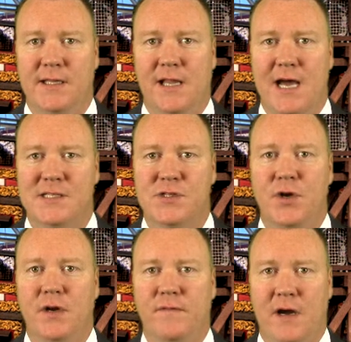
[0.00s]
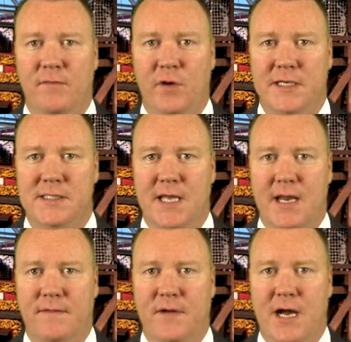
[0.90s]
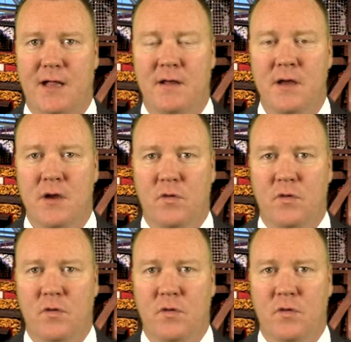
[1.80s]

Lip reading: the last 35 weeks in the NFL,